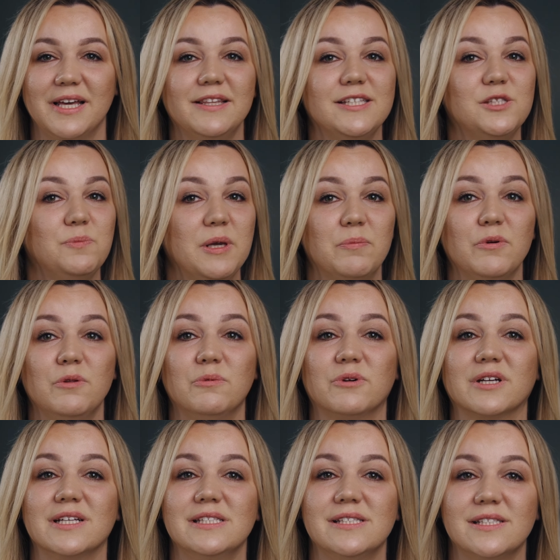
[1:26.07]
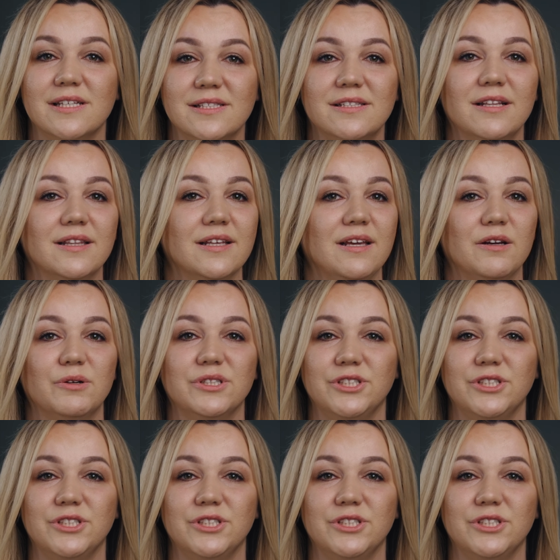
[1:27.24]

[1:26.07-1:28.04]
and these people were consistently